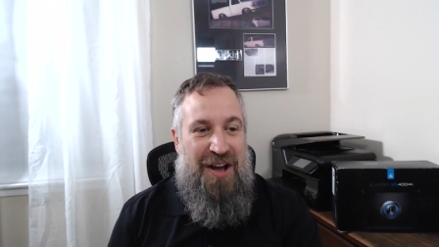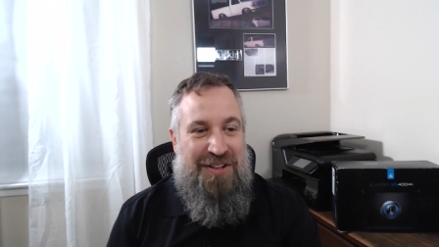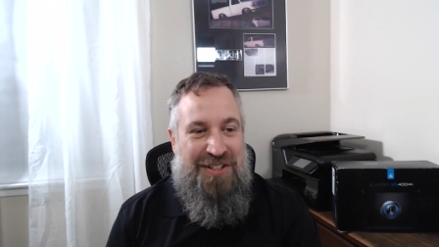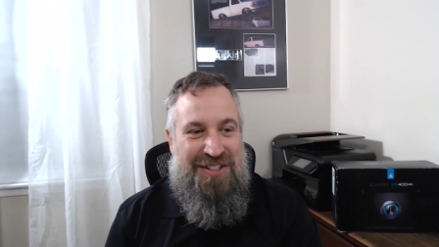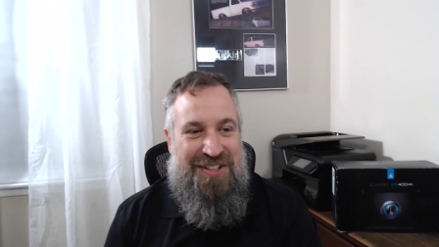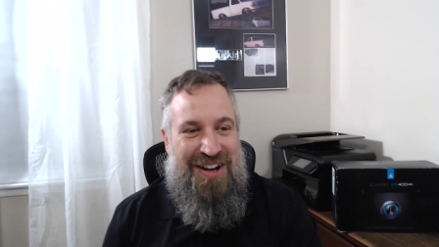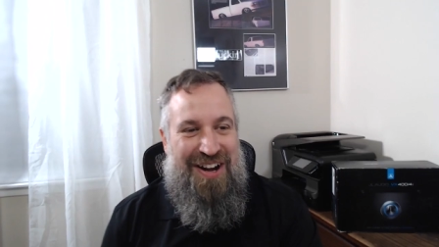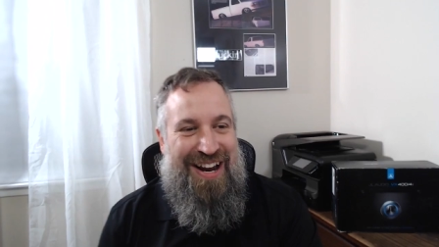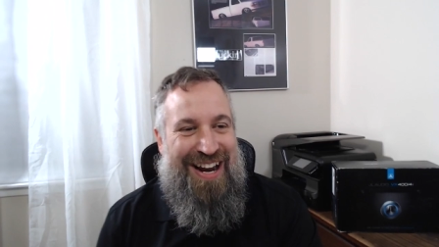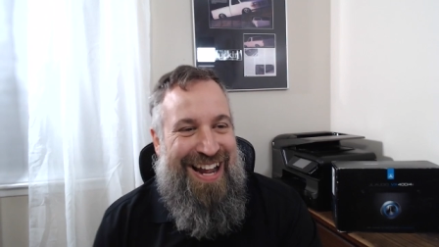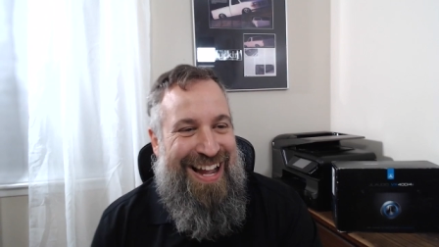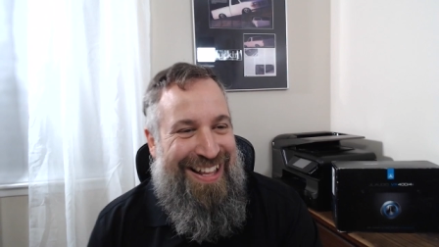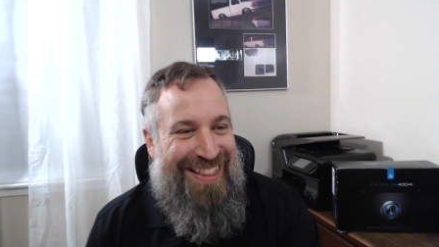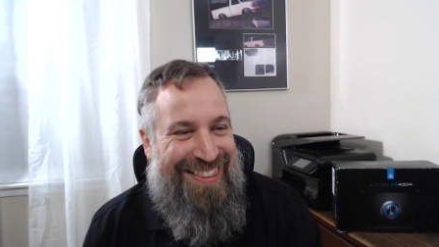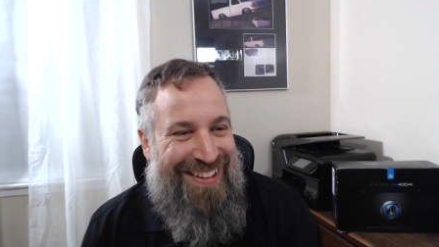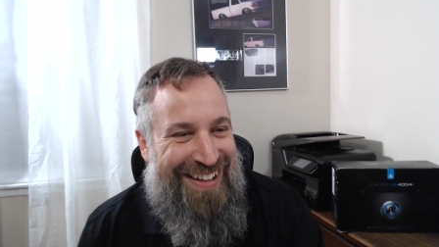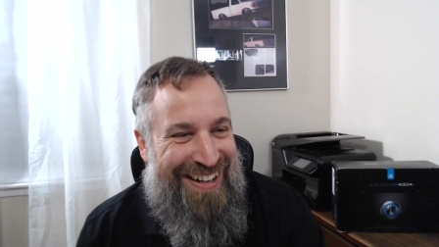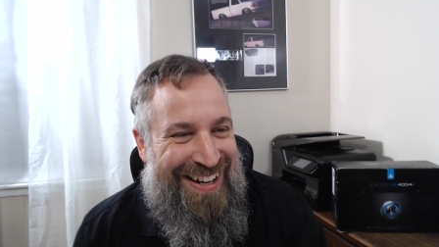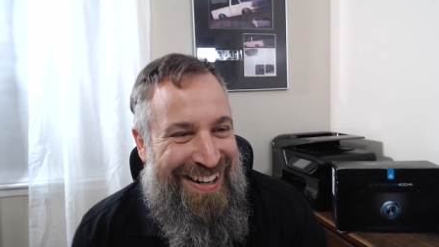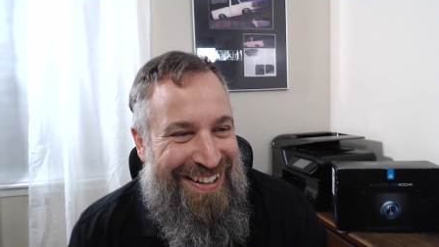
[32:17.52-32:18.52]
sorry. I
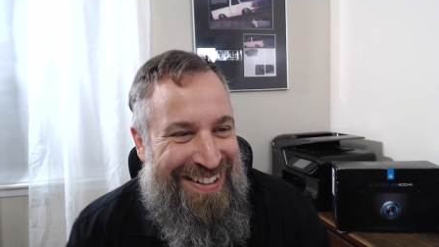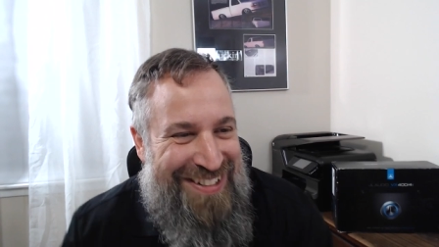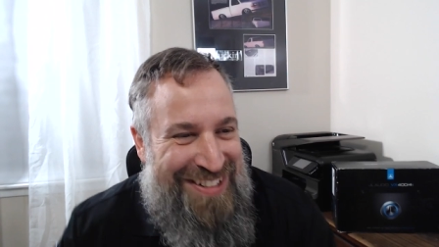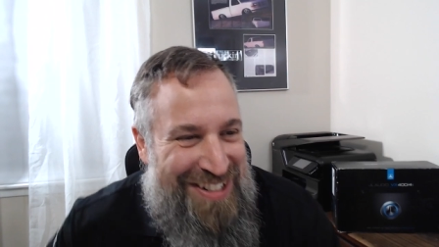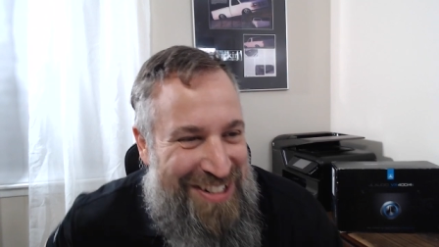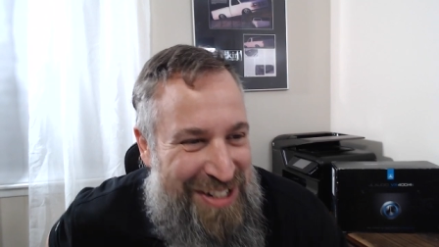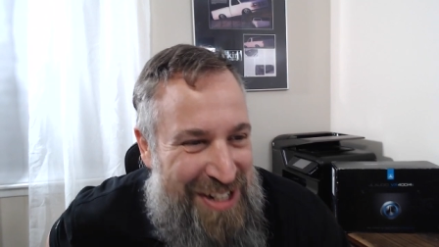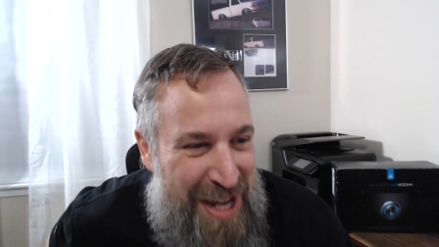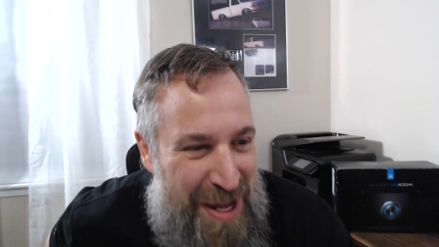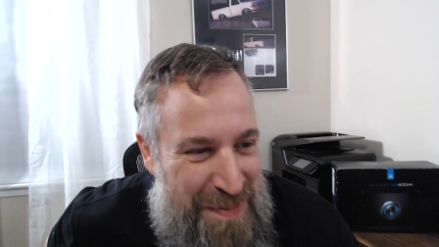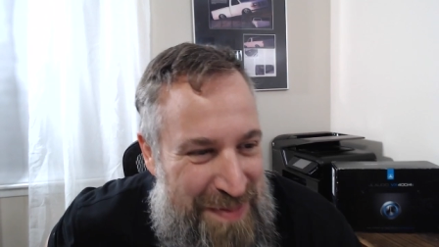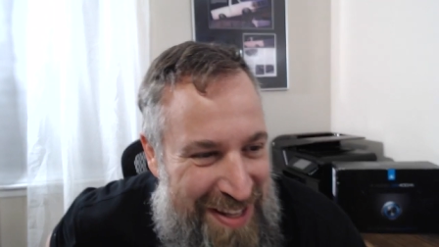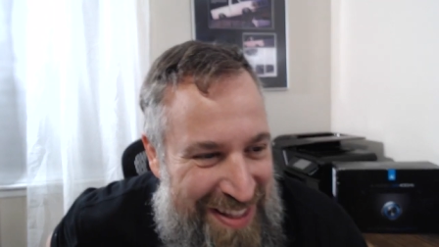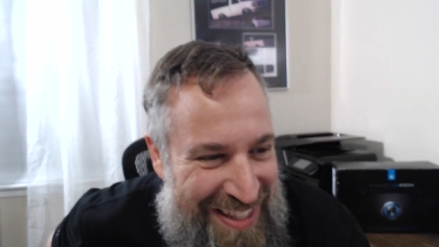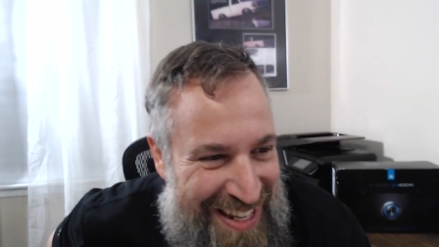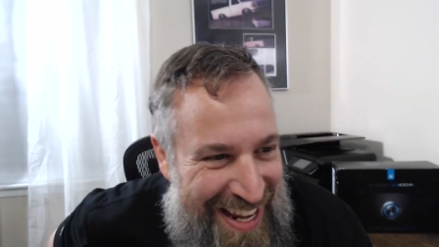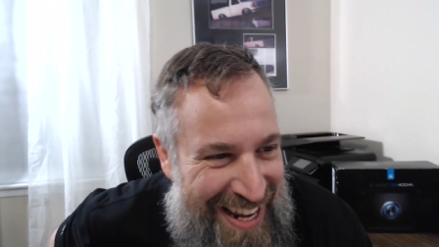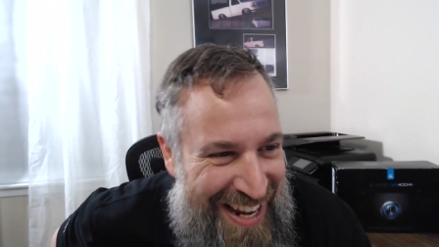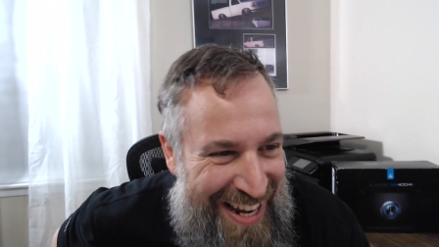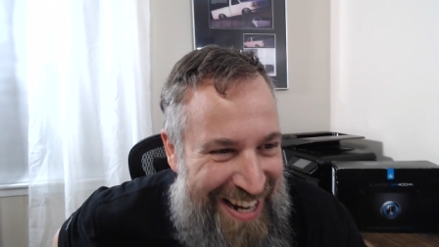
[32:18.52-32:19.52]
thought I heard you chime
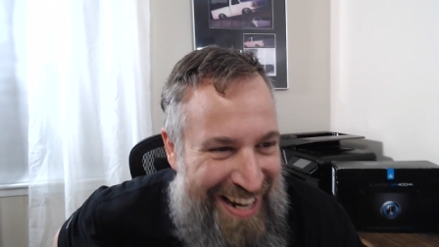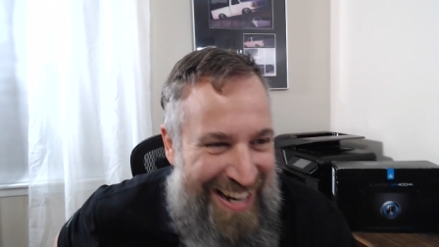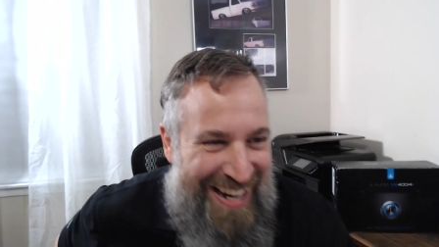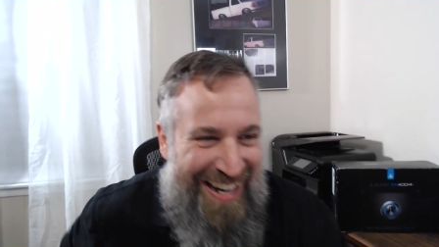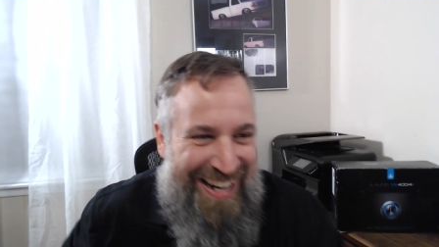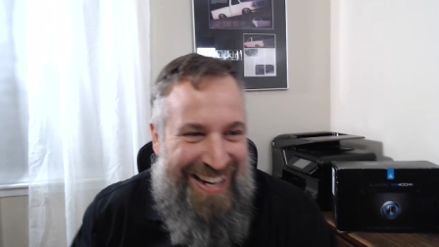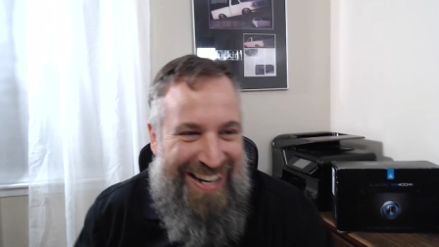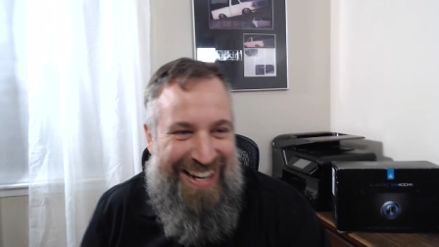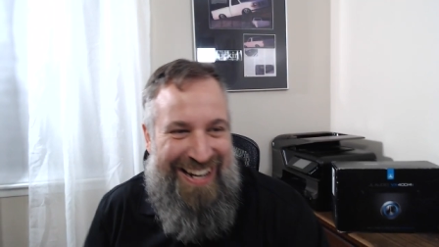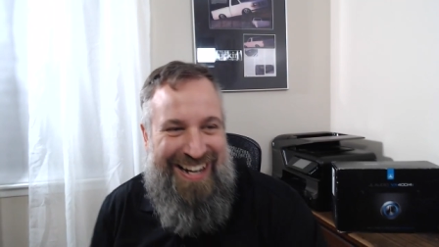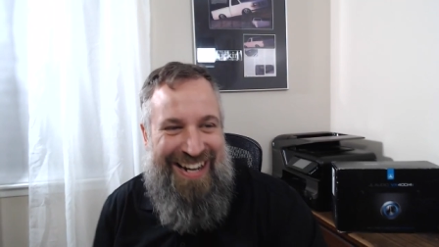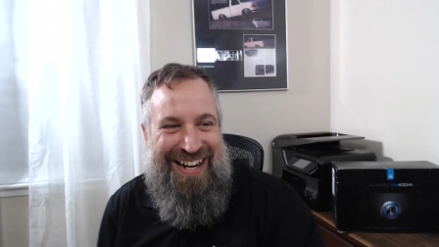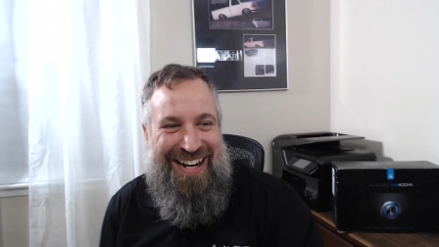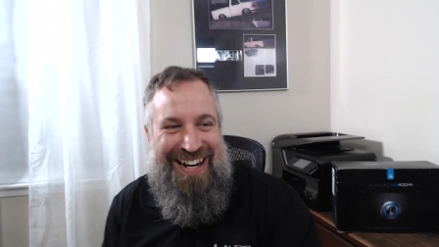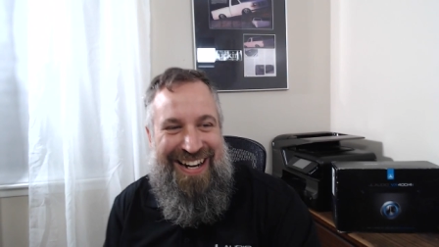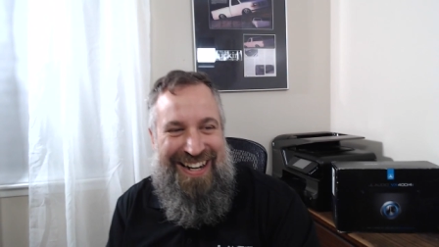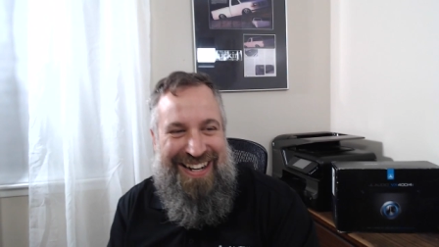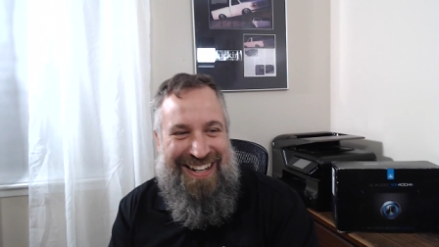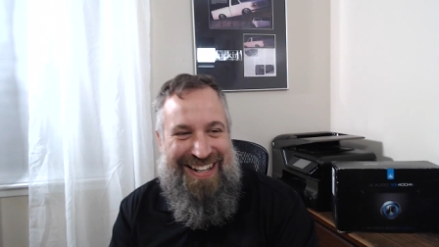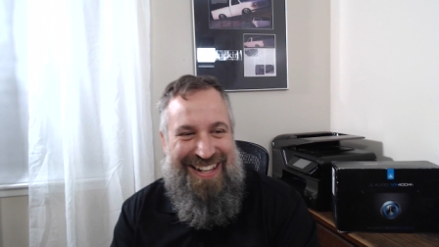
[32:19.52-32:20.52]
in
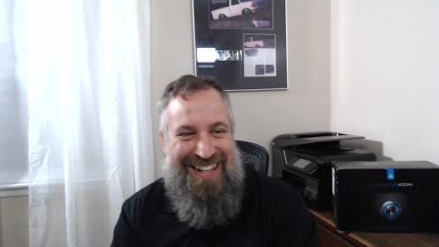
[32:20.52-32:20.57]
there.